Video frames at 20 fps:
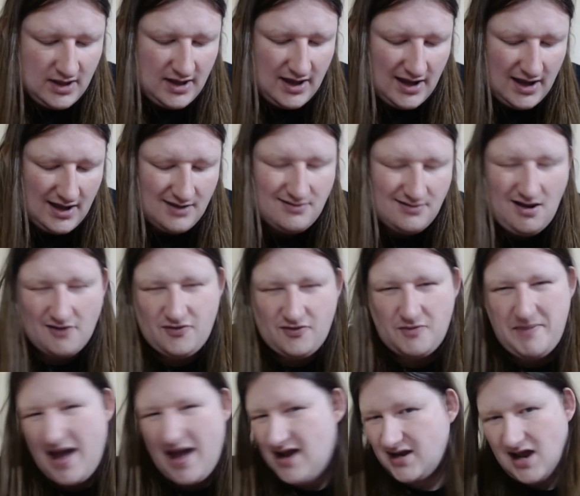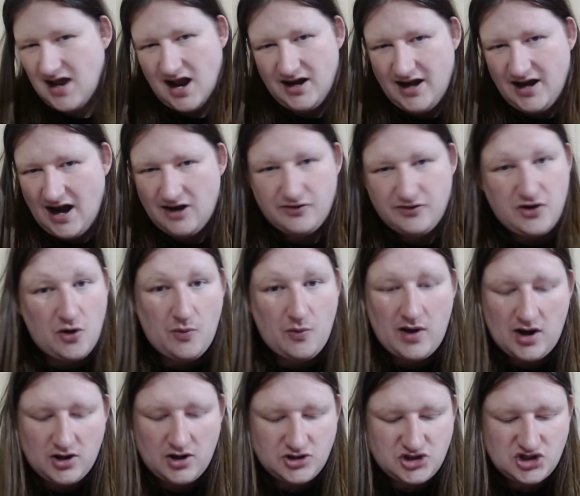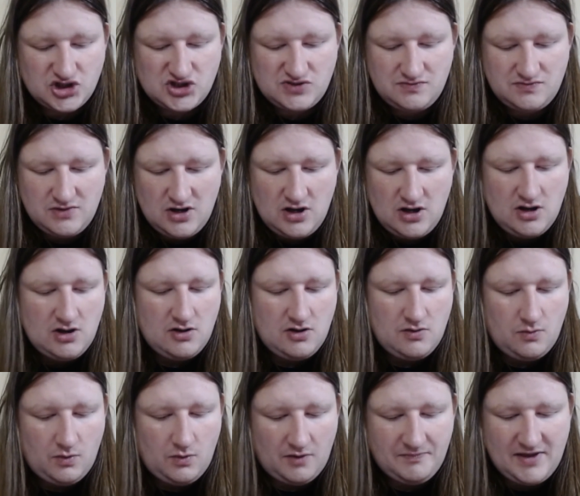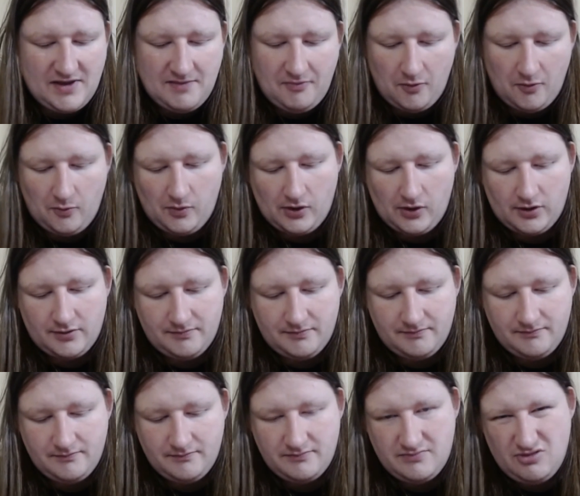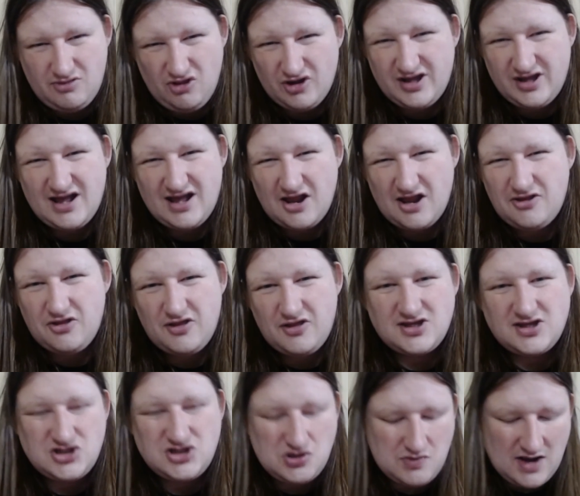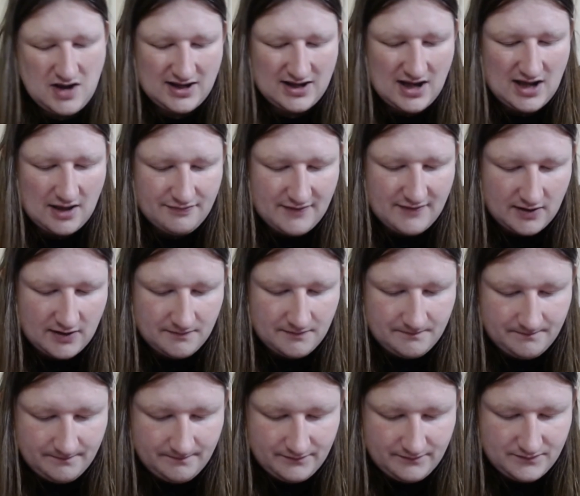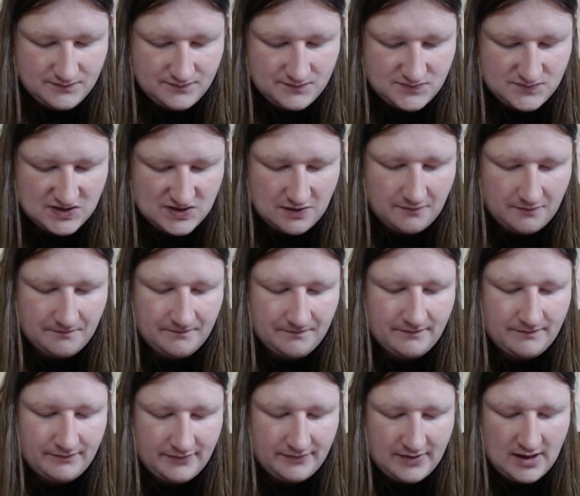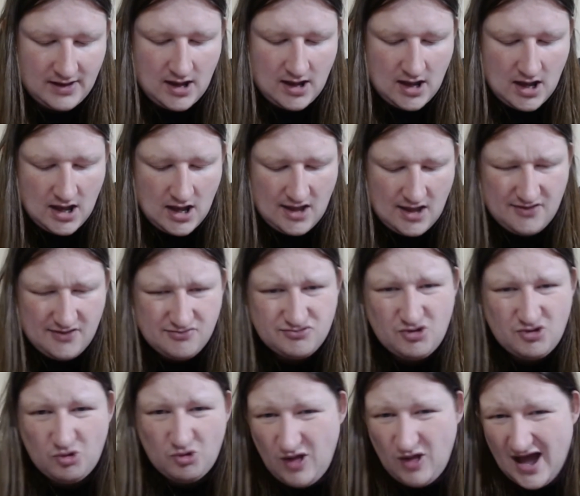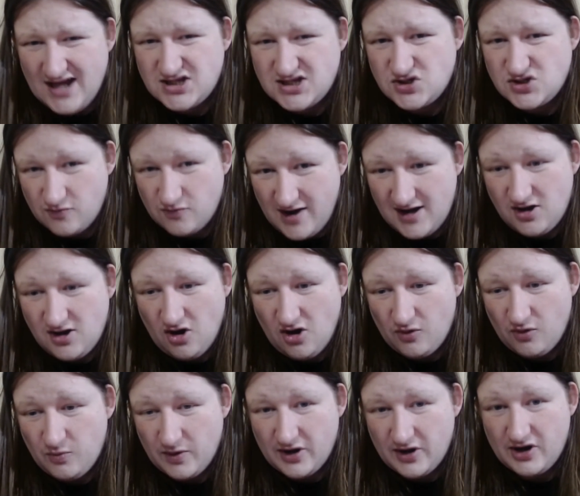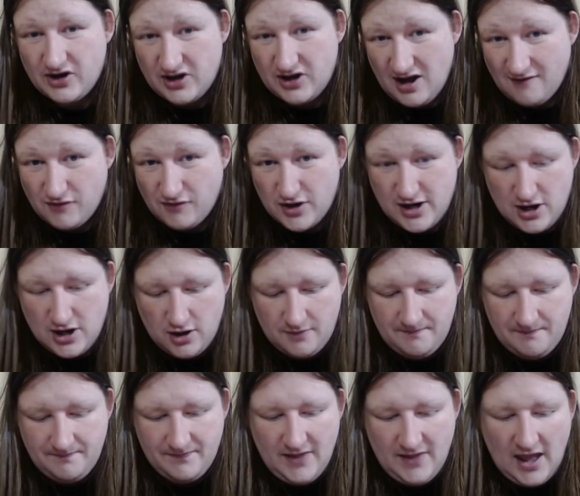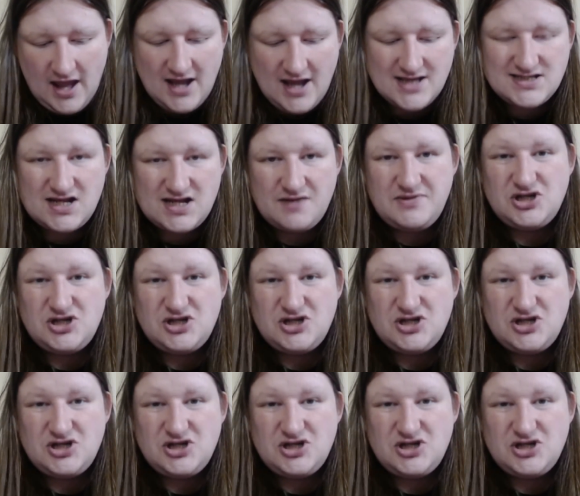And not the bad kind of out of nowhere, just while people were looking at other things, you kind of got there. So, the last red card we're going to cover here is going to be